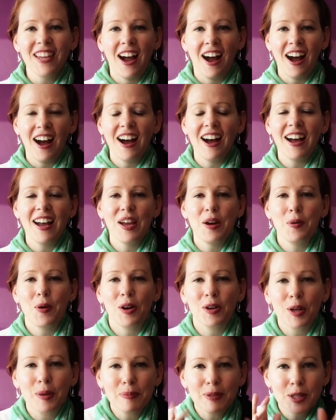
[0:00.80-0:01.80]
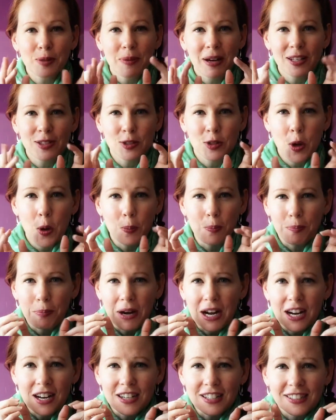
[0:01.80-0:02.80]
Hi, welcome to my
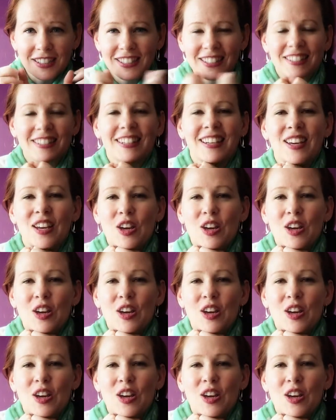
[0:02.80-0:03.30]
soapbox,